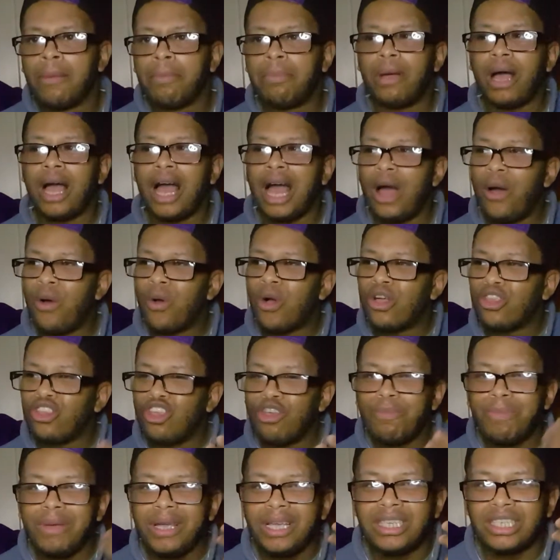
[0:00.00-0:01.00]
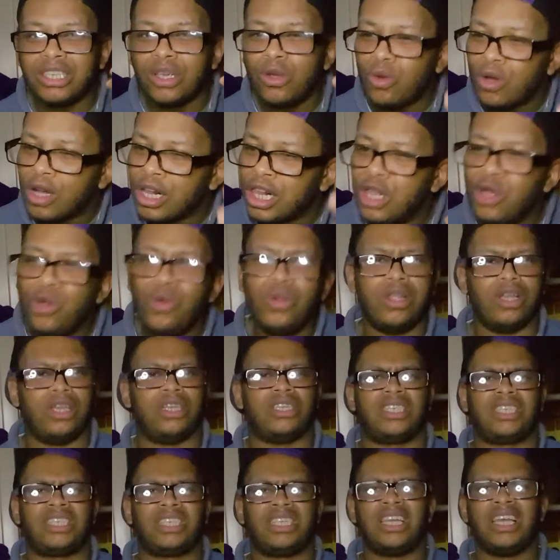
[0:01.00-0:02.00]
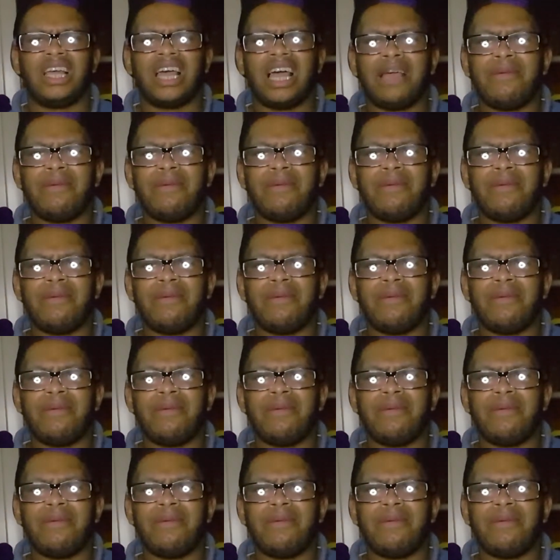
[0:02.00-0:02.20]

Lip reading: But how can you be so clueless?